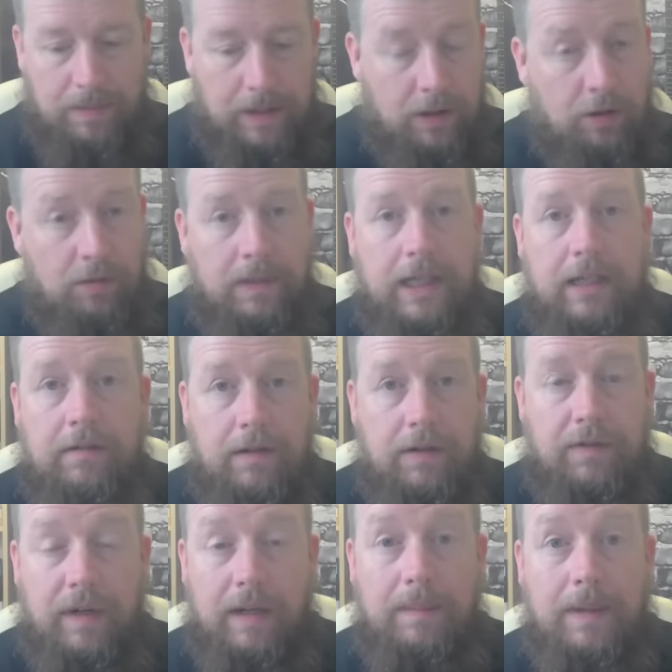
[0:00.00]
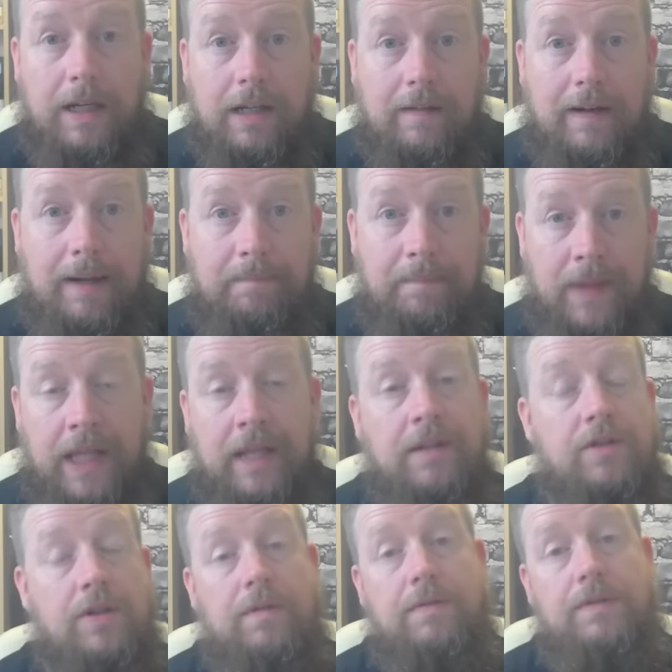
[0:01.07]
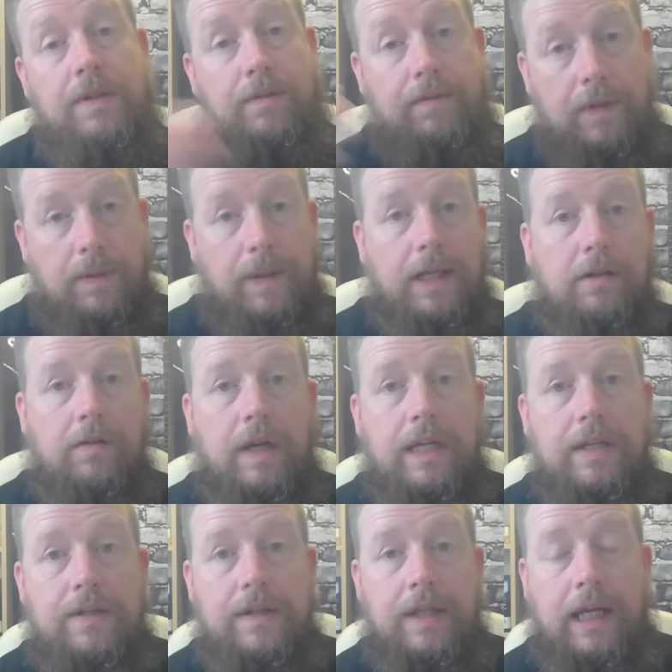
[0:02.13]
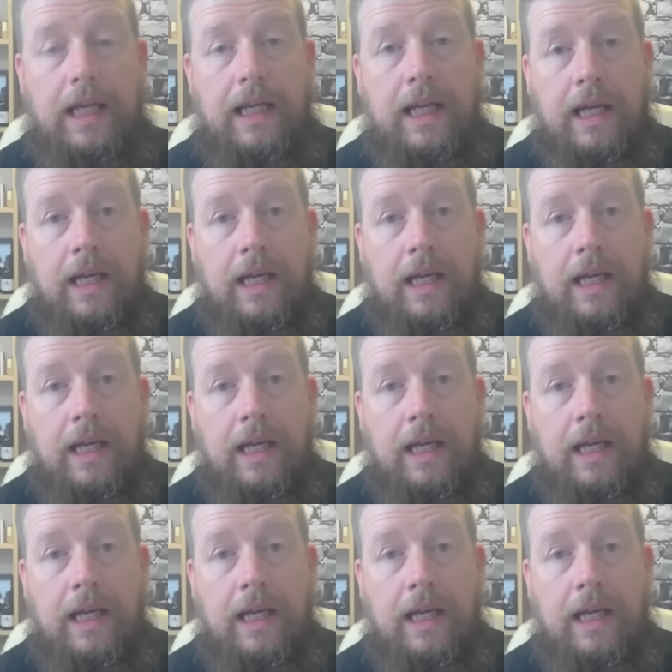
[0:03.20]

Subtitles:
I mean, all mine are in 3 milligram. So obviously, if you increase the